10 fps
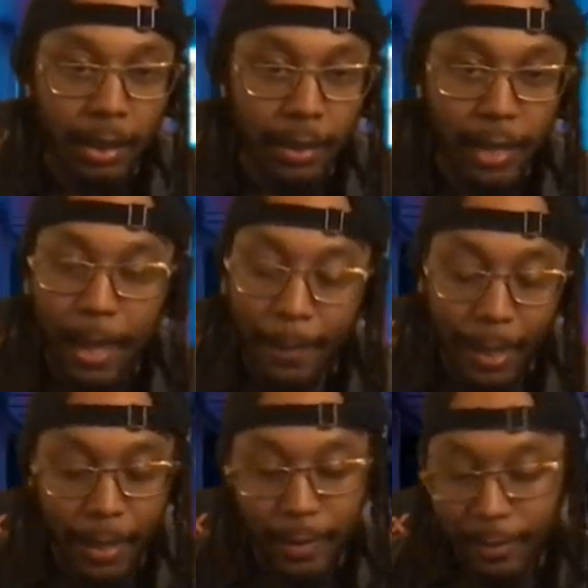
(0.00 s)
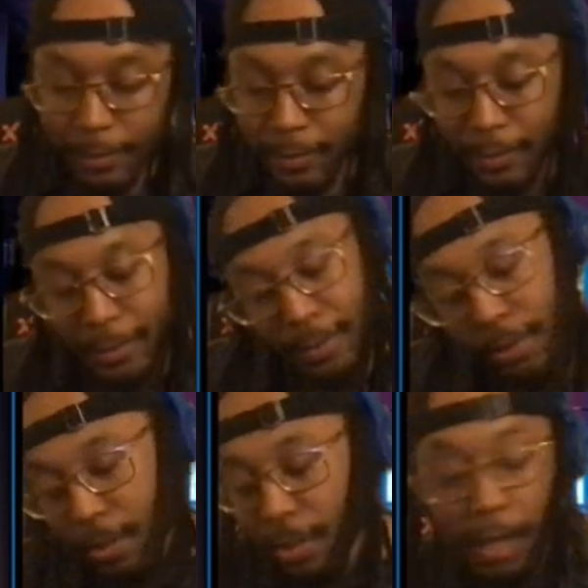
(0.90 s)
Yeah, man.
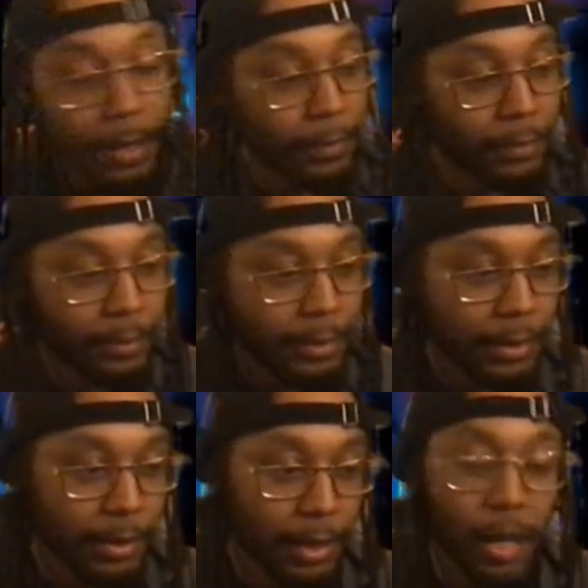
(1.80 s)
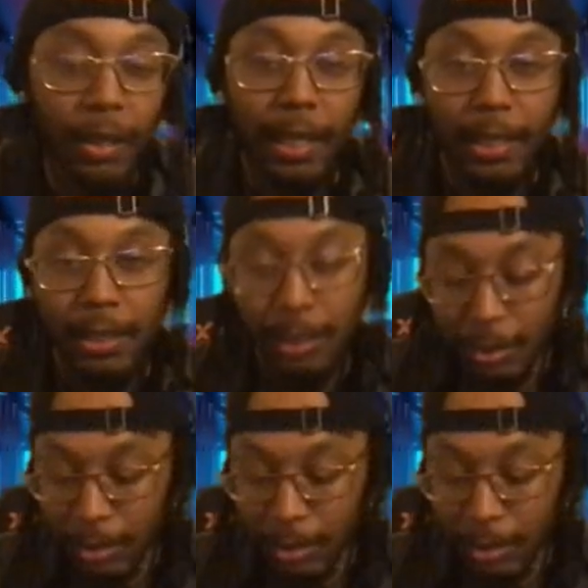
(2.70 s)
Yo, y'all ladies,